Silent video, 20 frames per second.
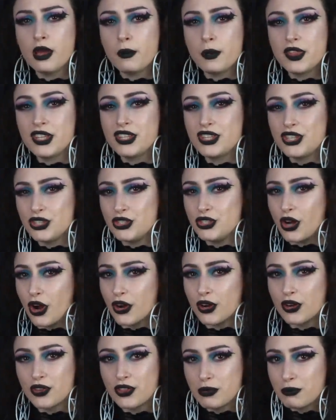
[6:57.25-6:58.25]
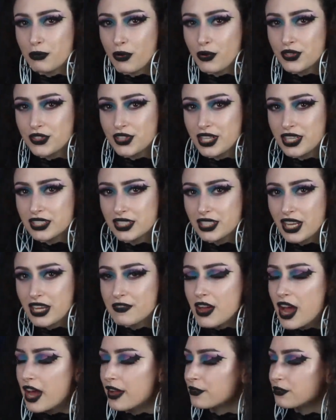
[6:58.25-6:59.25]
but this is darker than most things that
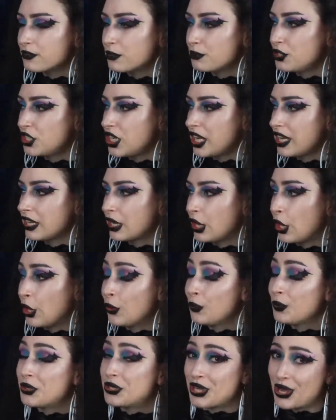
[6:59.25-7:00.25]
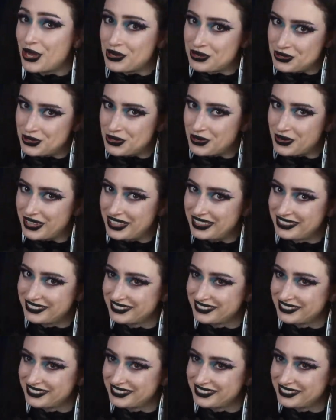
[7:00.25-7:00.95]
I've gotten from Shein, which I enjoy.